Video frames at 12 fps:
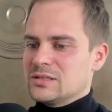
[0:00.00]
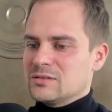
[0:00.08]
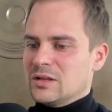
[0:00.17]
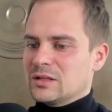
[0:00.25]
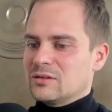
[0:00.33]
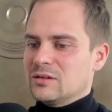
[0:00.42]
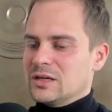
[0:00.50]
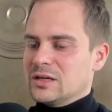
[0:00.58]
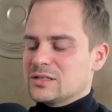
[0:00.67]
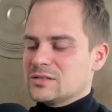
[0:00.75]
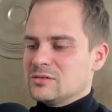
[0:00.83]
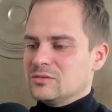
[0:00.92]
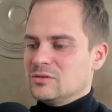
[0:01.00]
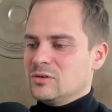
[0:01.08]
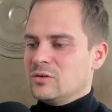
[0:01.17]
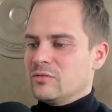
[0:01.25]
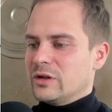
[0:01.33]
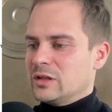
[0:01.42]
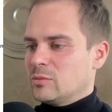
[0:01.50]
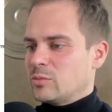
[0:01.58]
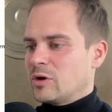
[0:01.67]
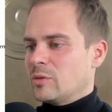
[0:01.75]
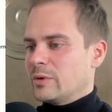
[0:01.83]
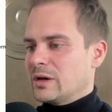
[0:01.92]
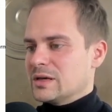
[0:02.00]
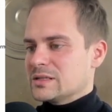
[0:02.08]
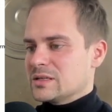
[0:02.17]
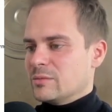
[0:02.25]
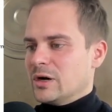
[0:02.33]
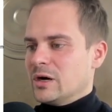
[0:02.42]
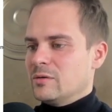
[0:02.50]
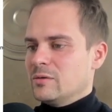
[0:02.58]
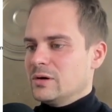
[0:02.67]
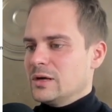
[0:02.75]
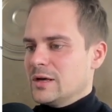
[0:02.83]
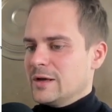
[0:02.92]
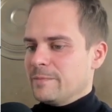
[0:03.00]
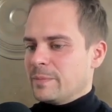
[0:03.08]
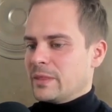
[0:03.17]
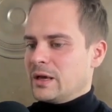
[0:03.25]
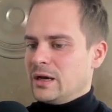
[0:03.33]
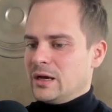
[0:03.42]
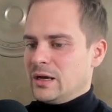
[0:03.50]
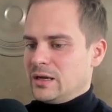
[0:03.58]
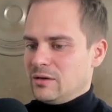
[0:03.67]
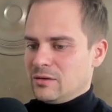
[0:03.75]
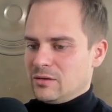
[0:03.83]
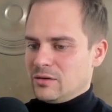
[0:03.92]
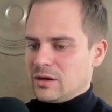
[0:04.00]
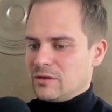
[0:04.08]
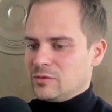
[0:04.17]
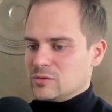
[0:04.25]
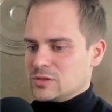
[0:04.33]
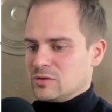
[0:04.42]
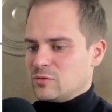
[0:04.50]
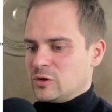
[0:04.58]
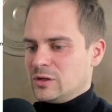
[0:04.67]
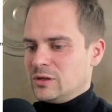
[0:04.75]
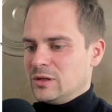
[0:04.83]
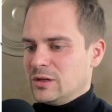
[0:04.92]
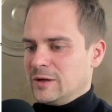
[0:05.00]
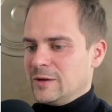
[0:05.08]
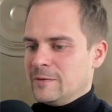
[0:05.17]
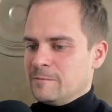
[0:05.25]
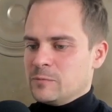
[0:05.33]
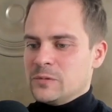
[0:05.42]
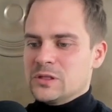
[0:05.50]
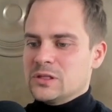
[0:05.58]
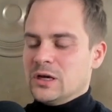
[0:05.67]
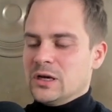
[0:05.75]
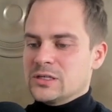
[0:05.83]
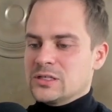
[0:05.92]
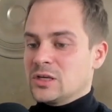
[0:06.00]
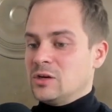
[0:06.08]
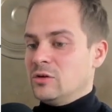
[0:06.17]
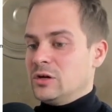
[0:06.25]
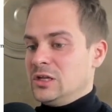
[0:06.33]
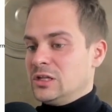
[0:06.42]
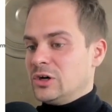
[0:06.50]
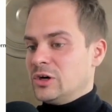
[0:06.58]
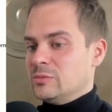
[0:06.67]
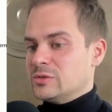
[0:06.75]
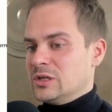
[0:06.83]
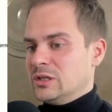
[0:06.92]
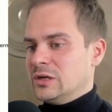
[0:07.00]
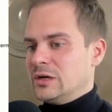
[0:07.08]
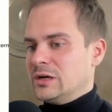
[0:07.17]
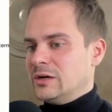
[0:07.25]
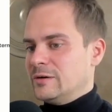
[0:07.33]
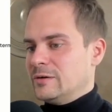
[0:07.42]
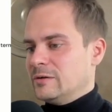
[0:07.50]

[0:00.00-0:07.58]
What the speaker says: So that connects to your value prop, I guess, somehow. And you have those different security terms in there.